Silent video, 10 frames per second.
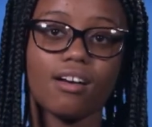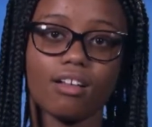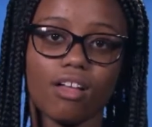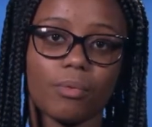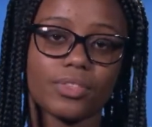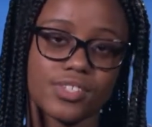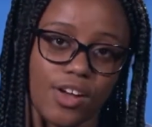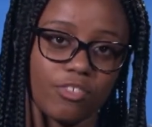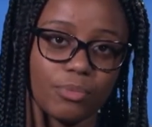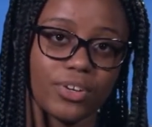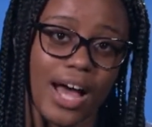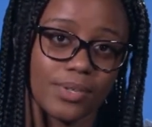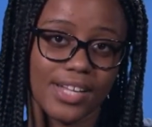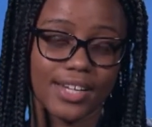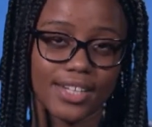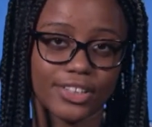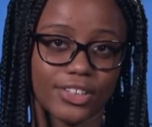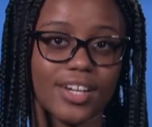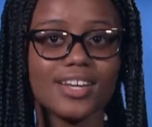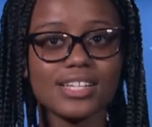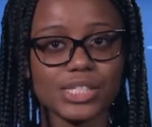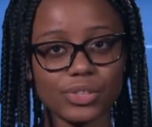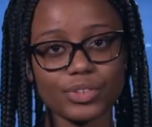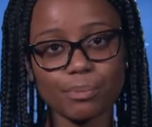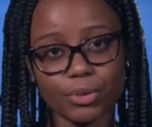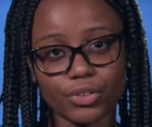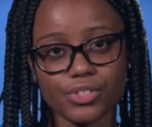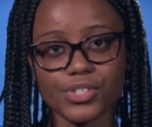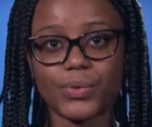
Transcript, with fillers: along with sophomore outside hitter Sylvia Purden,